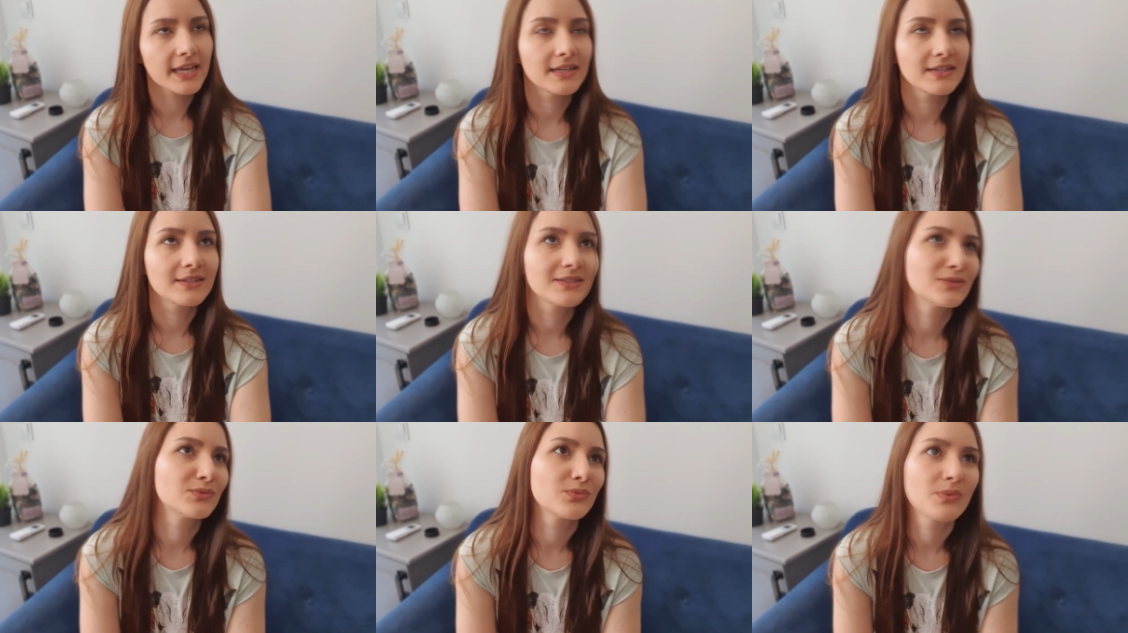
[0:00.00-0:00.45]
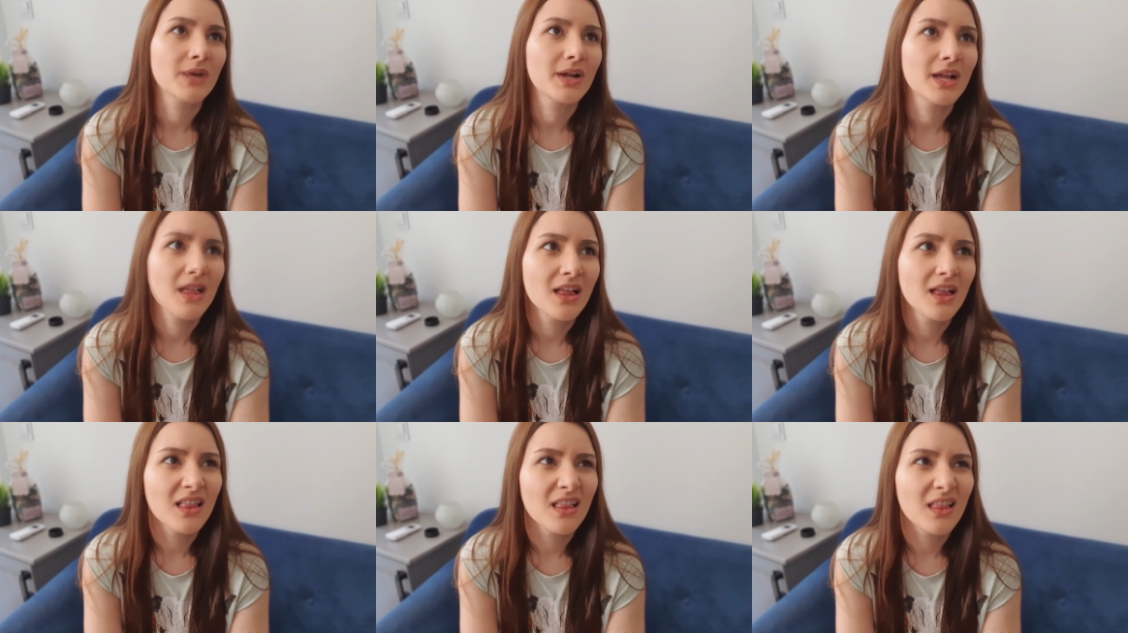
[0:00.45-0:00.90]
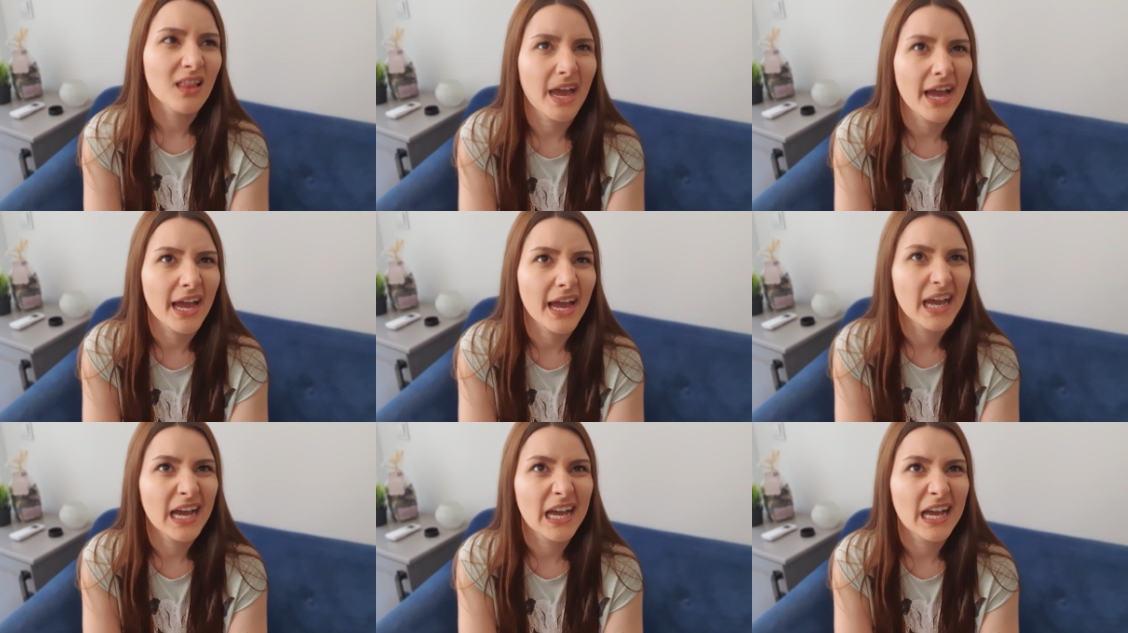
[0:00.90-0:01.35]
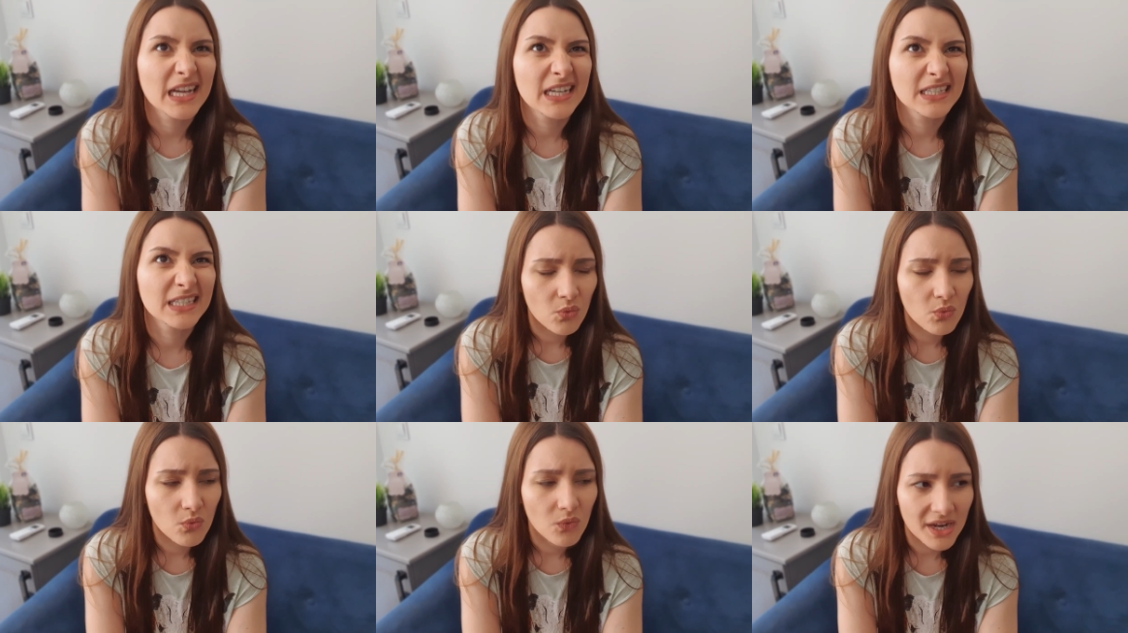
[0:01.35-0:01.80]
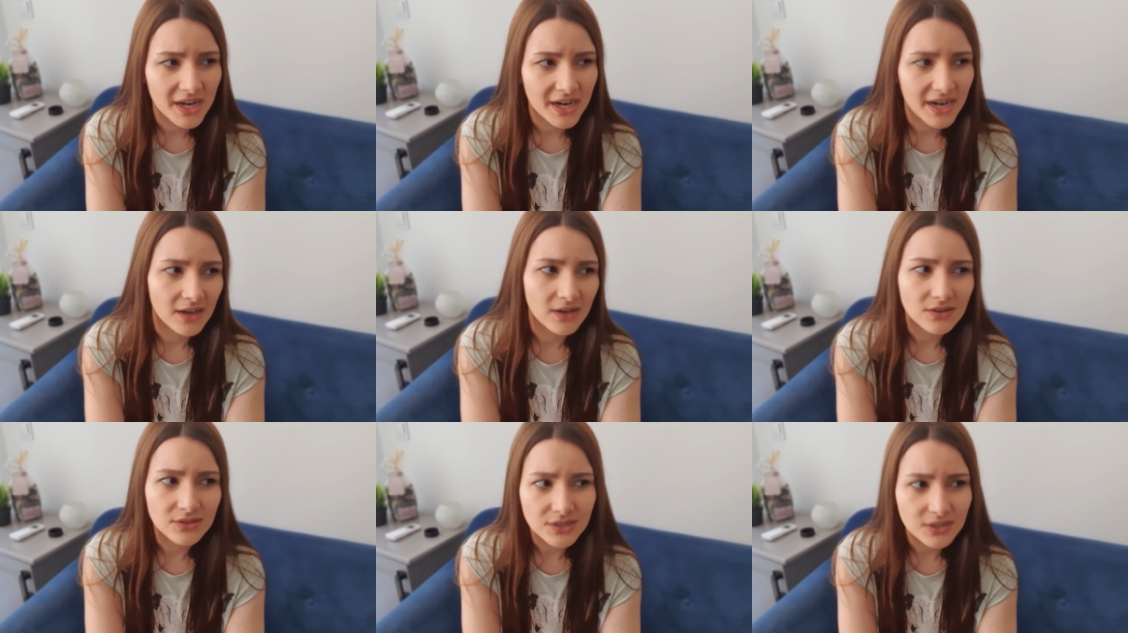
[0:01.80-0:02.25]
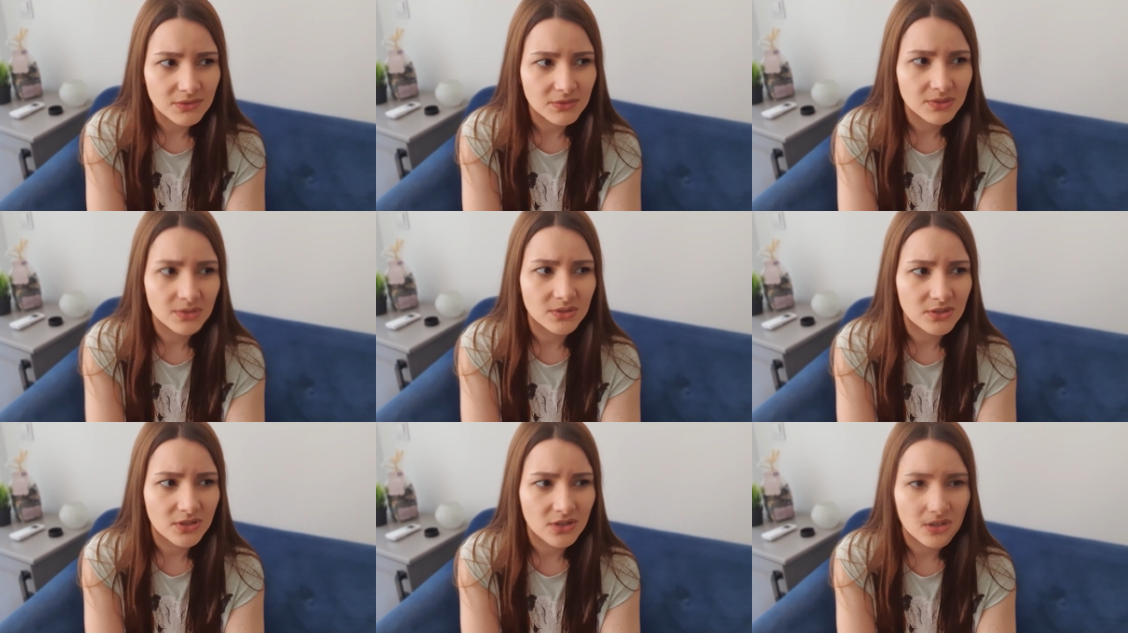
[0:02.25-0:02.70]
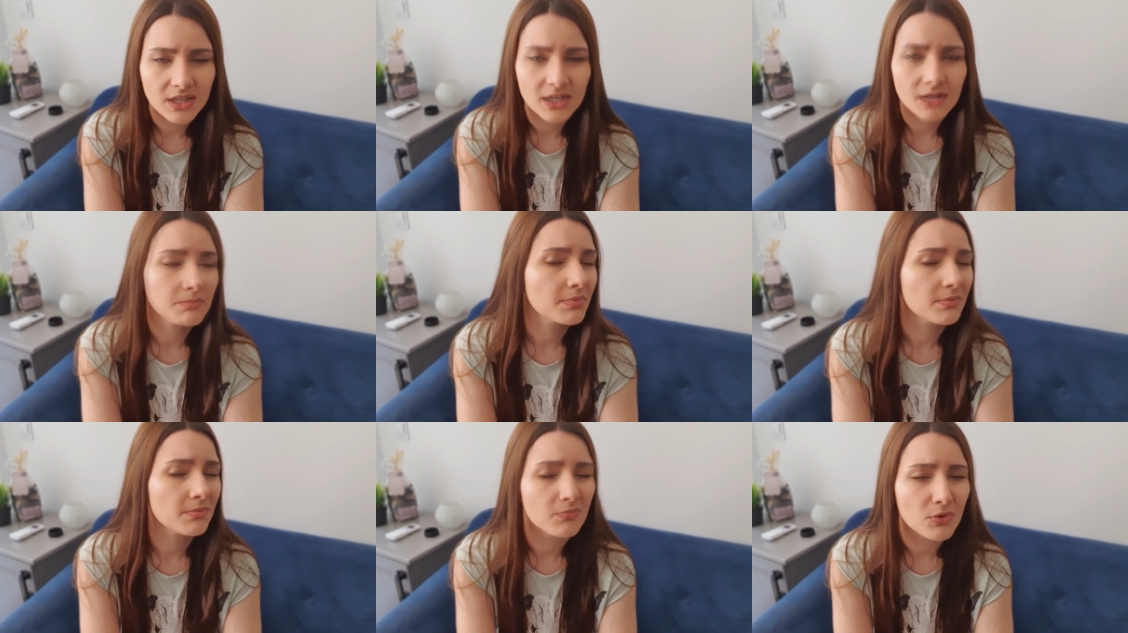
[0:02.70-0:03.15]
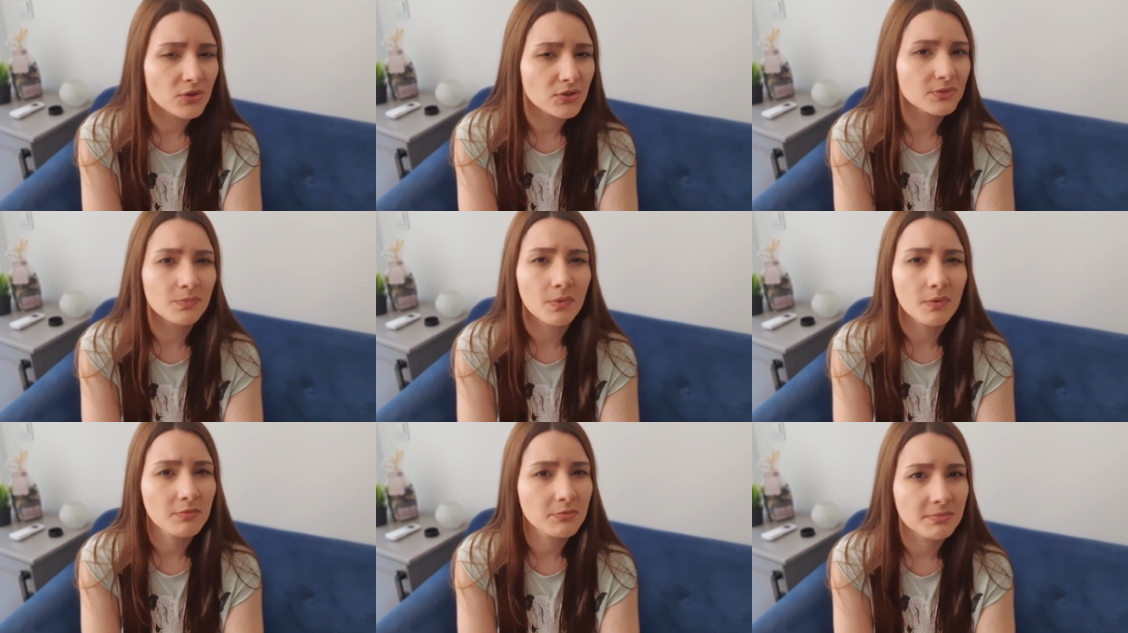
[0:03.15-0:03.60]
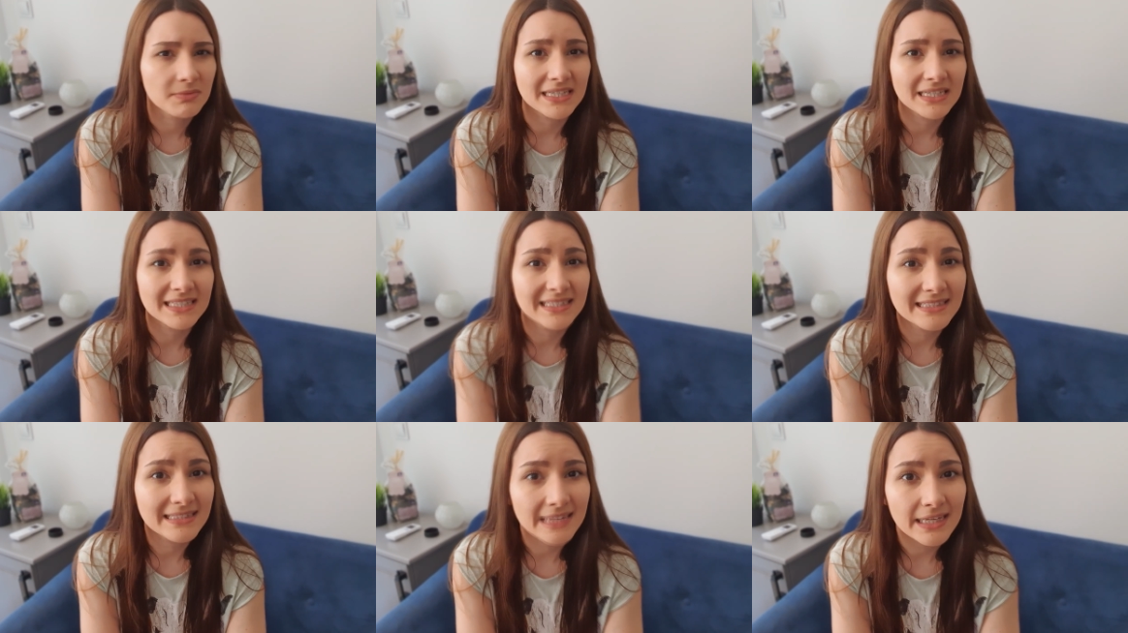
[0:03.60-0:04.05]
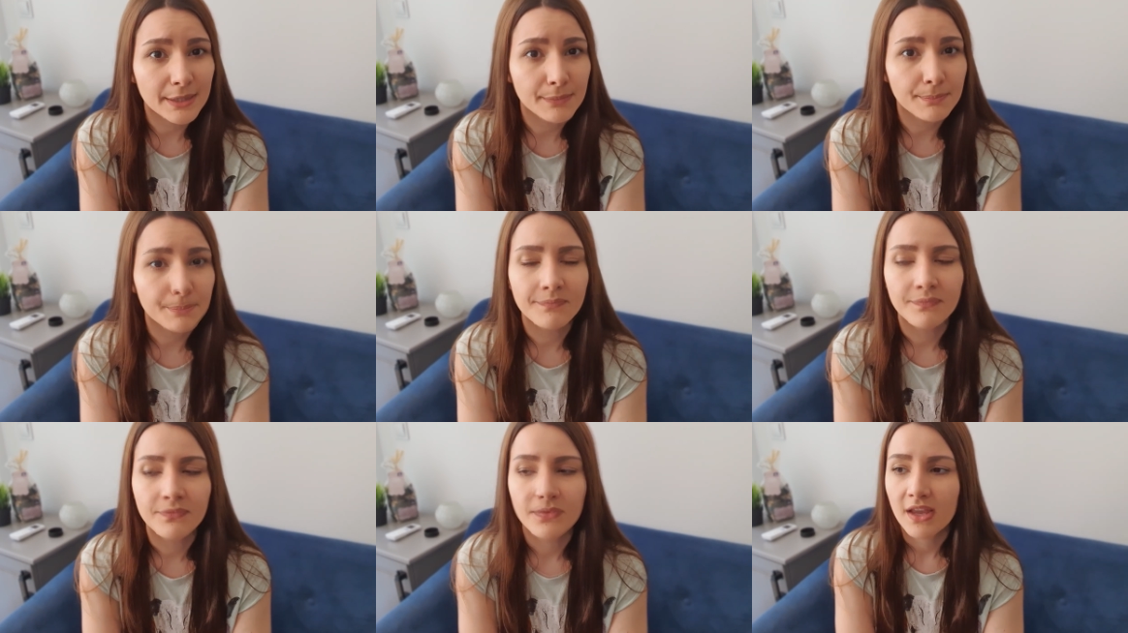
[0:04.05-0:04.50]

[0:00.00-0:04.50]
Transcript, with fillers: as well as what else I was installing, most probably Steam.